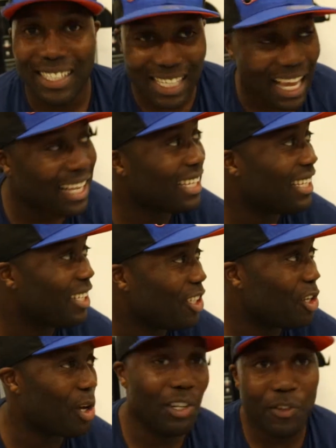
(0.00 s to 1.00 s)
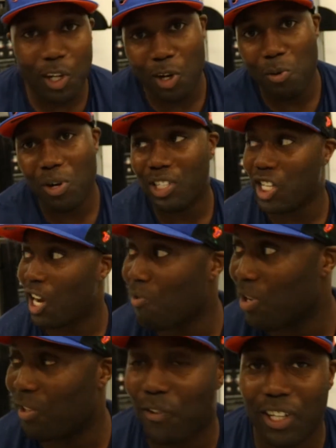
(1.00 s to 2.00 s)
Exactly, and if you don't know what
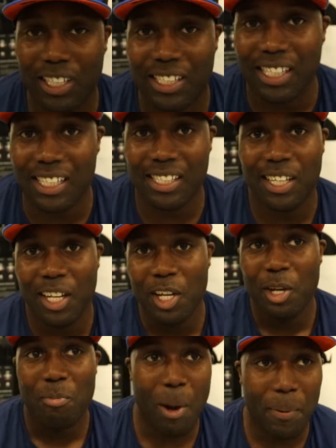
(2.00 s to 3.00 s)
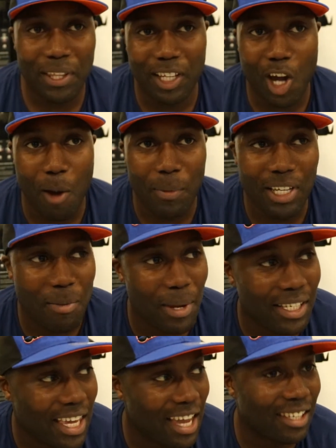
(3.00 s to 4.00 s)
January the 1st is, pop it in the comment, your
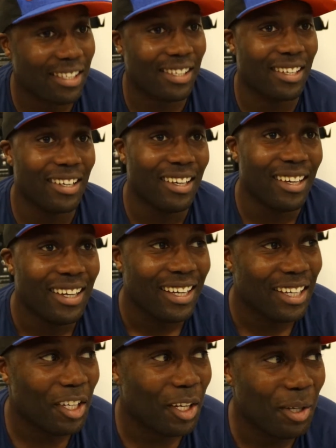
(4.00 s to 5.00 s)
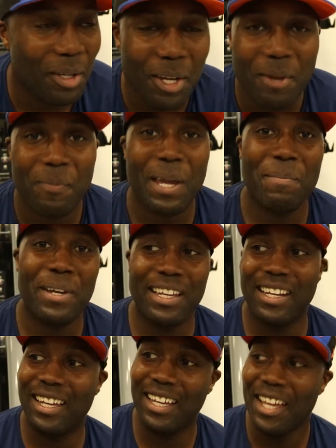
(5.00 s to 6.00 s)
best guess. Maybe in
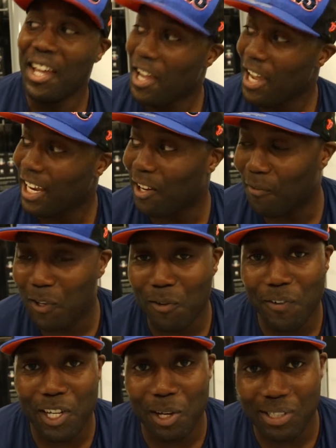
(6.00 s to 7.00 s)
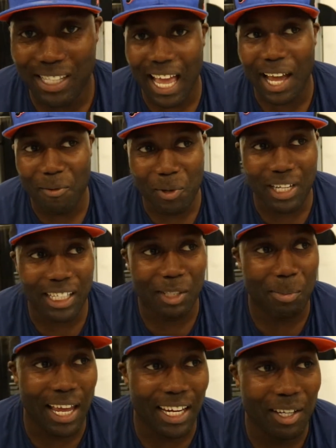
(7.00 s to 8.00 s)
a few videos down we'll
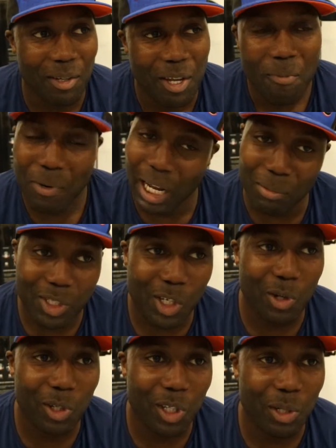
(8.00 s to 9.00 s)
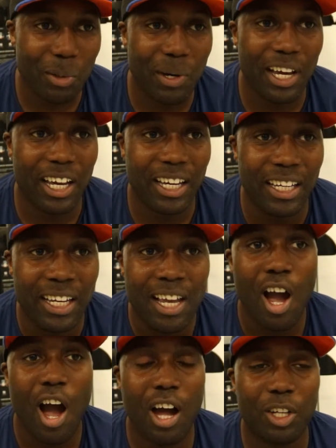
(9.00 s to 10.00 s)
explain, but I'm sure you
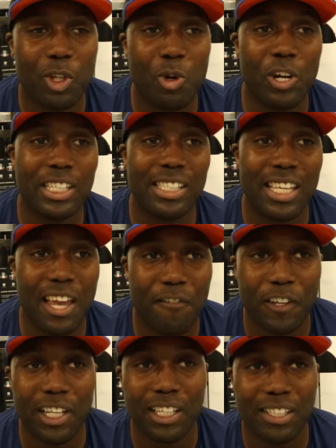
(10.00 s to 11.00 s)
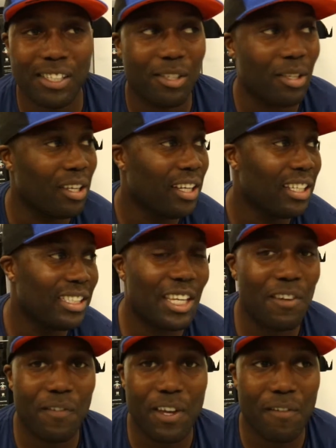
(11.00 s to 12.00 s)
hardcore SCA Fitness
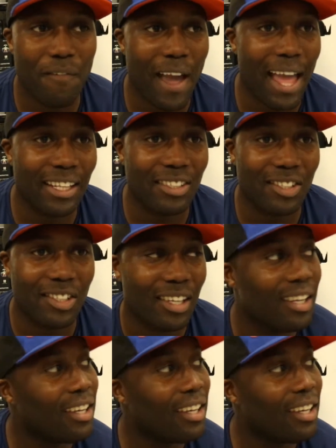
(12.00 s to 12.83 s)
TV fans